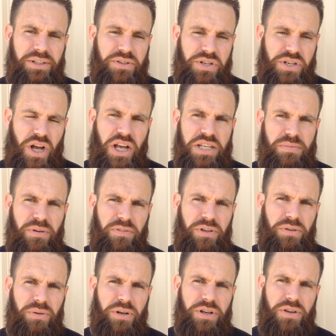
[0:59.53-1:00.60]
just awesome of
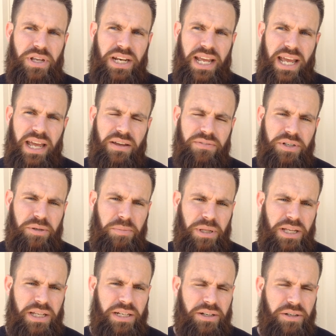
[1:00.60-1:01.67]
a career you can have,
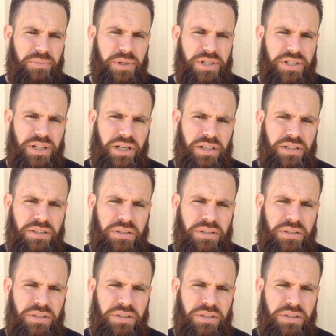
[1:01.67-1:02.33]
playing here in Wichita.